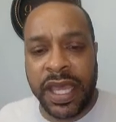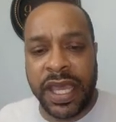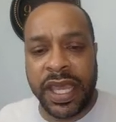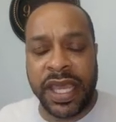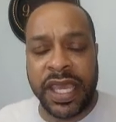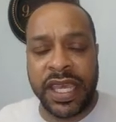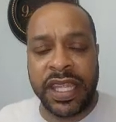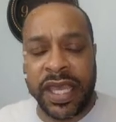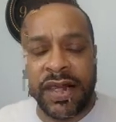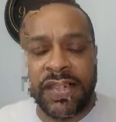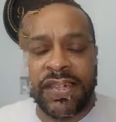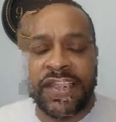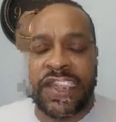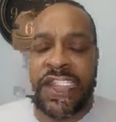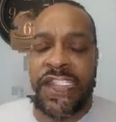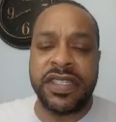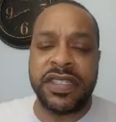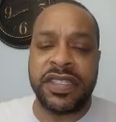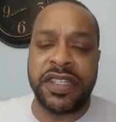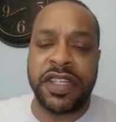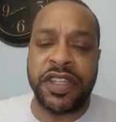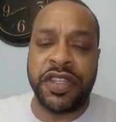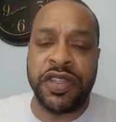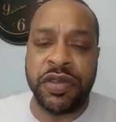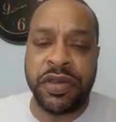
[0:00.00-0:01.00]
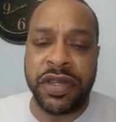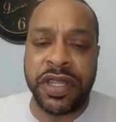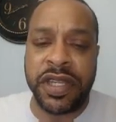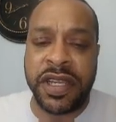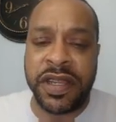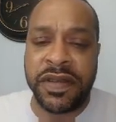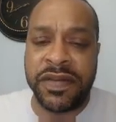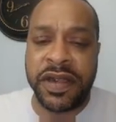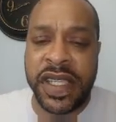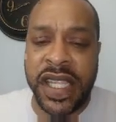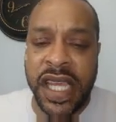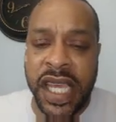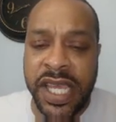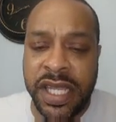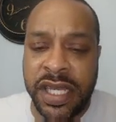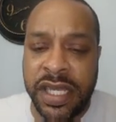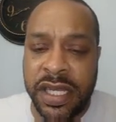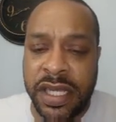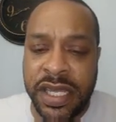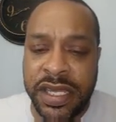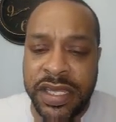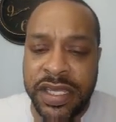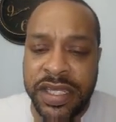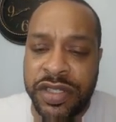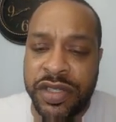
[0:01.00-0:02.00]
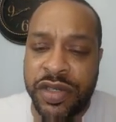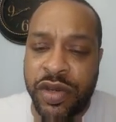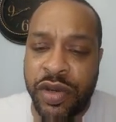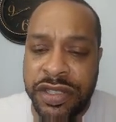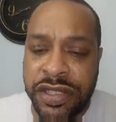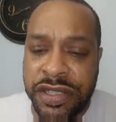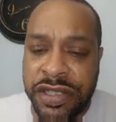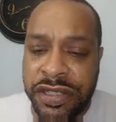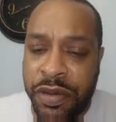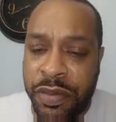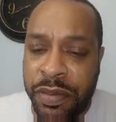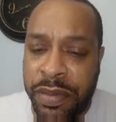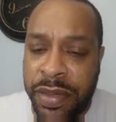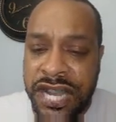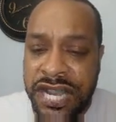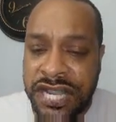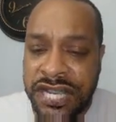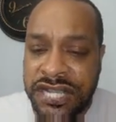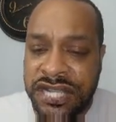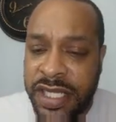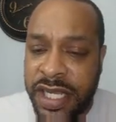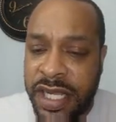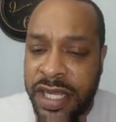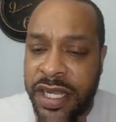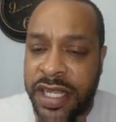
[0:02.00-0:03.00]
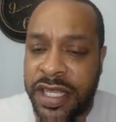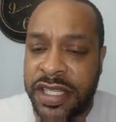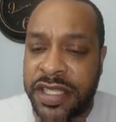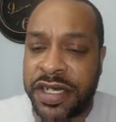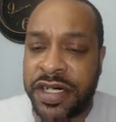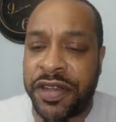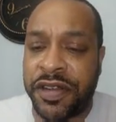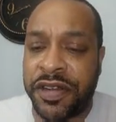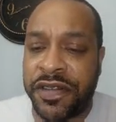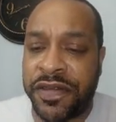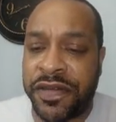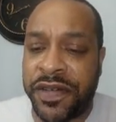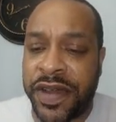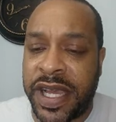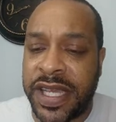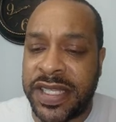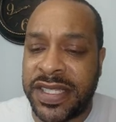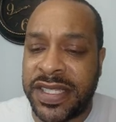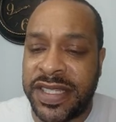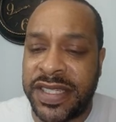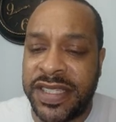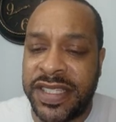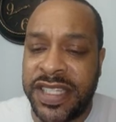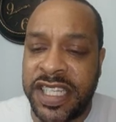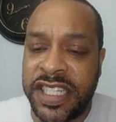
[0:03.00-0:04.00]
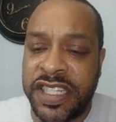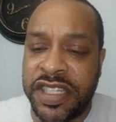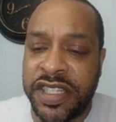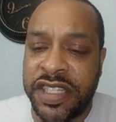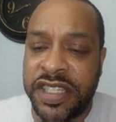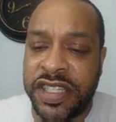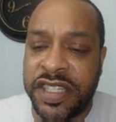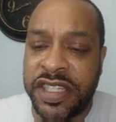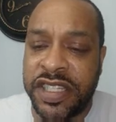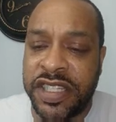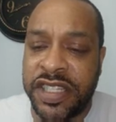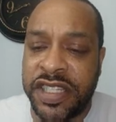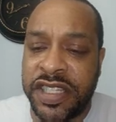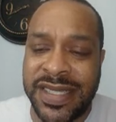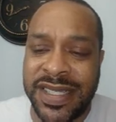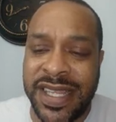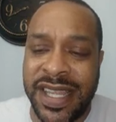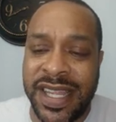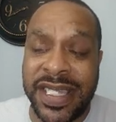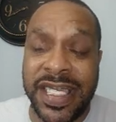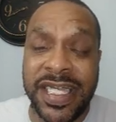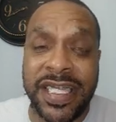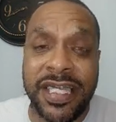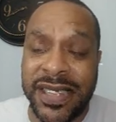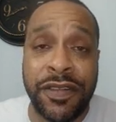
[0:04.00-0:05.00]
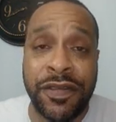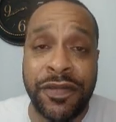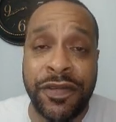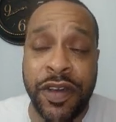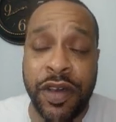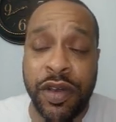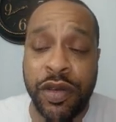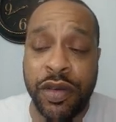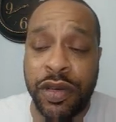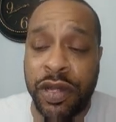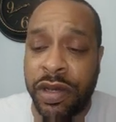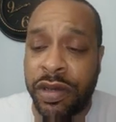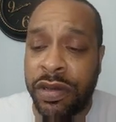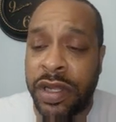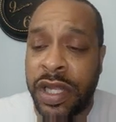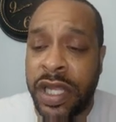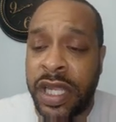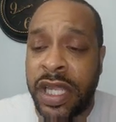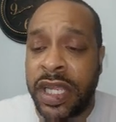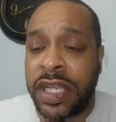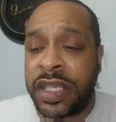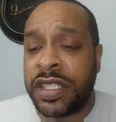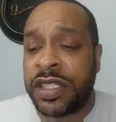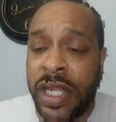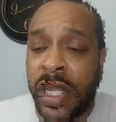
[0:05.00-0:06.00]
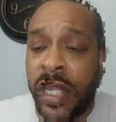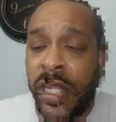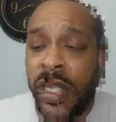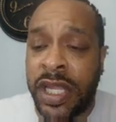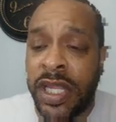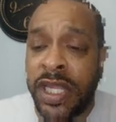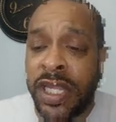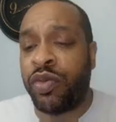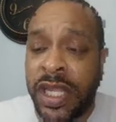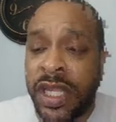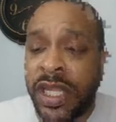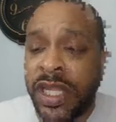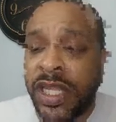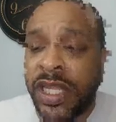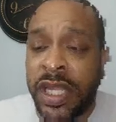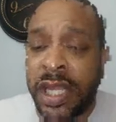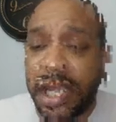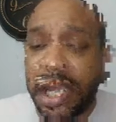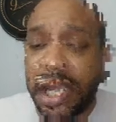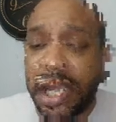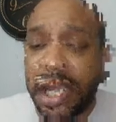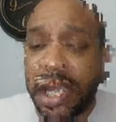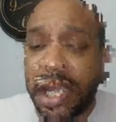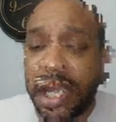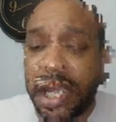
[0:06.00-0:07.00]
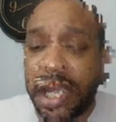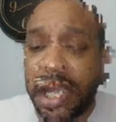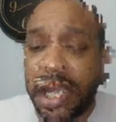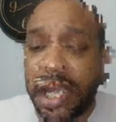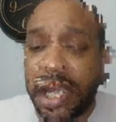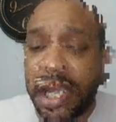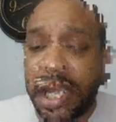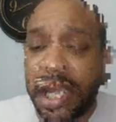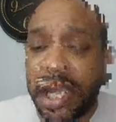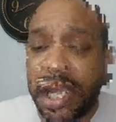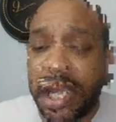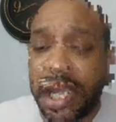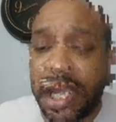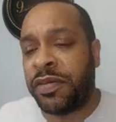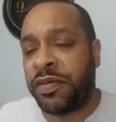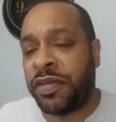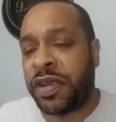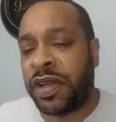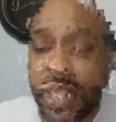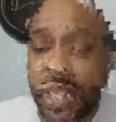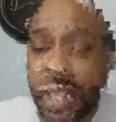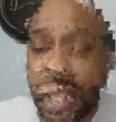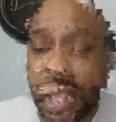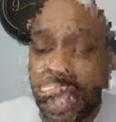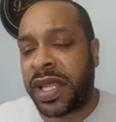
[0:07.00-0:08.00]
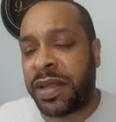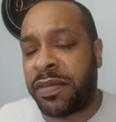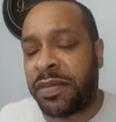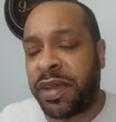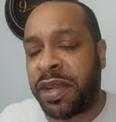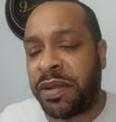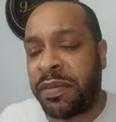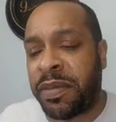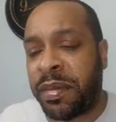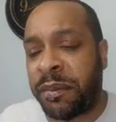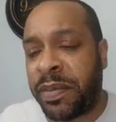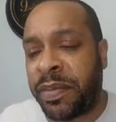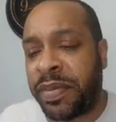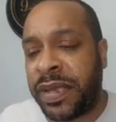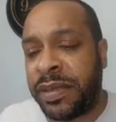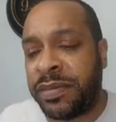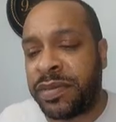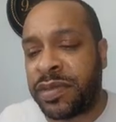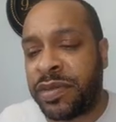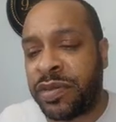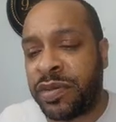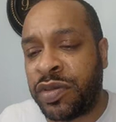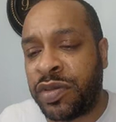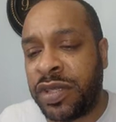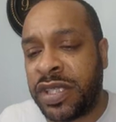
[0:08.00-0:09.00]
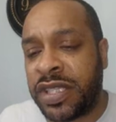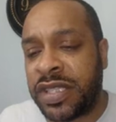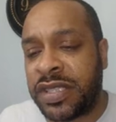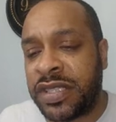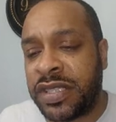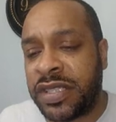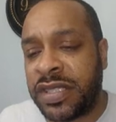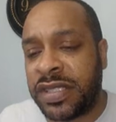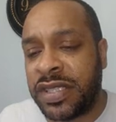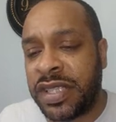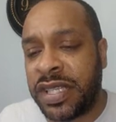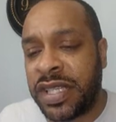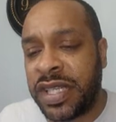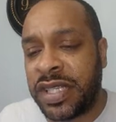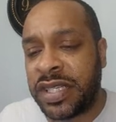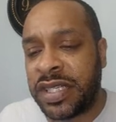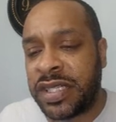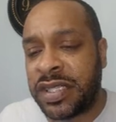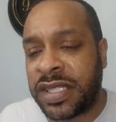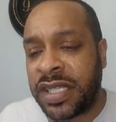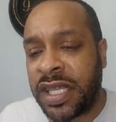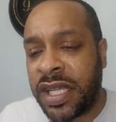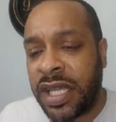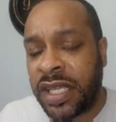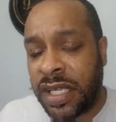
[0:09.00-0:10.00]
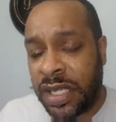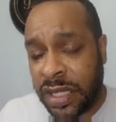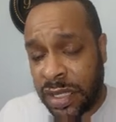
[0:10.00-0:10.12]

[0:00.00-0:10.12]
an NFT is a unit of data stored on blockchain that certifies a digital asset like a photo. So one of my peeps who listened to this,